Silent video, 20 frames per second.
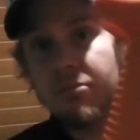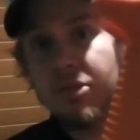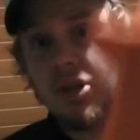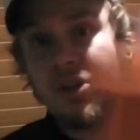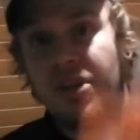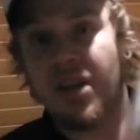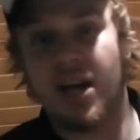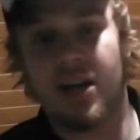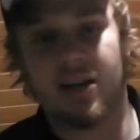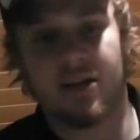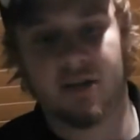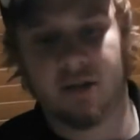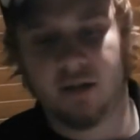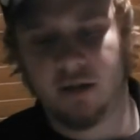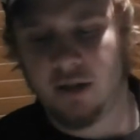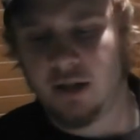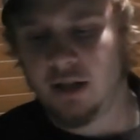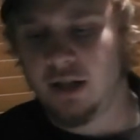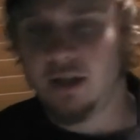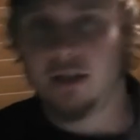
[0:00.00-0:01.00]
got that.
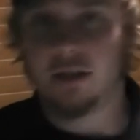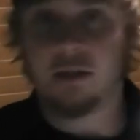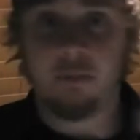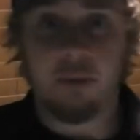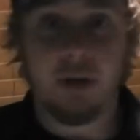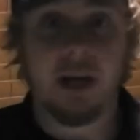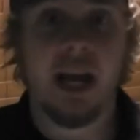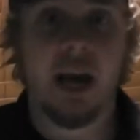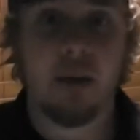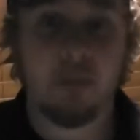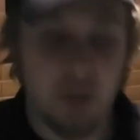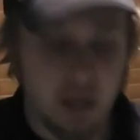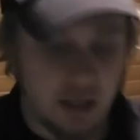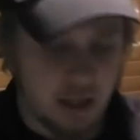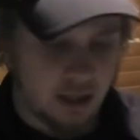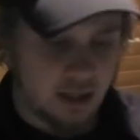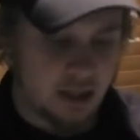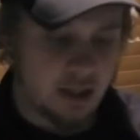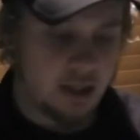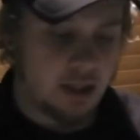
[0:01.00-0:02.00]
I'm pretty happy.
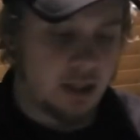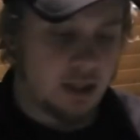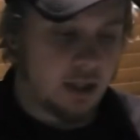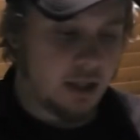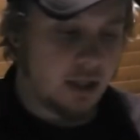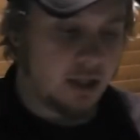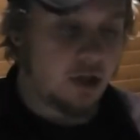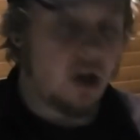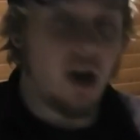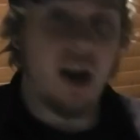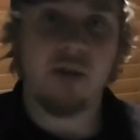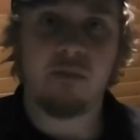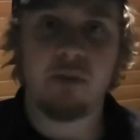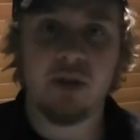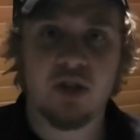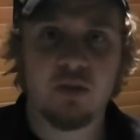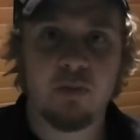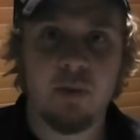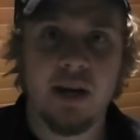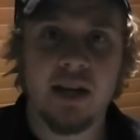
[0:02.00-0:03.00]
Don't have
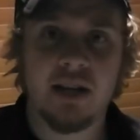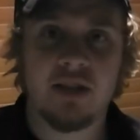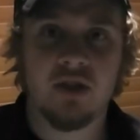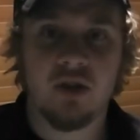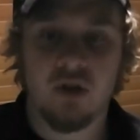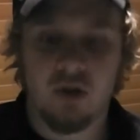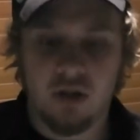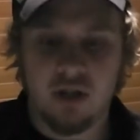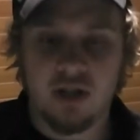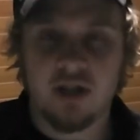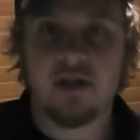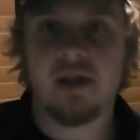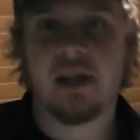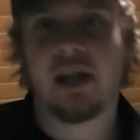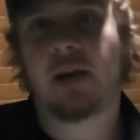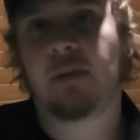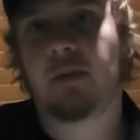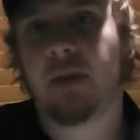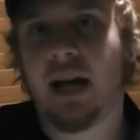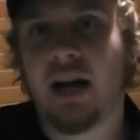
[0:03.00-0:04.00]
much space, so this is
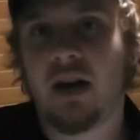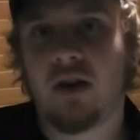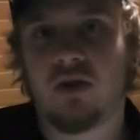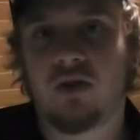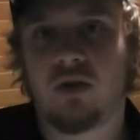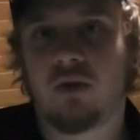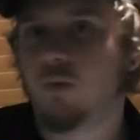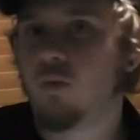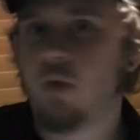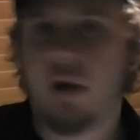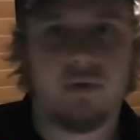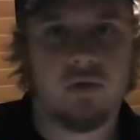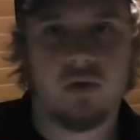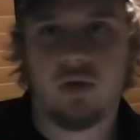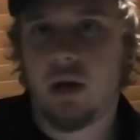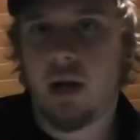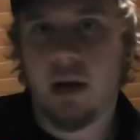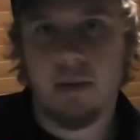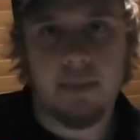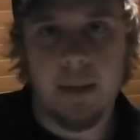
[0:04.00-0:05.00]
taking up the house. Wife's
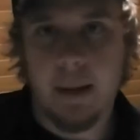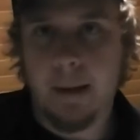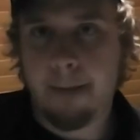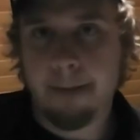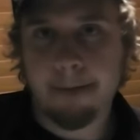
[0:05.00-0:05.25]
not happy.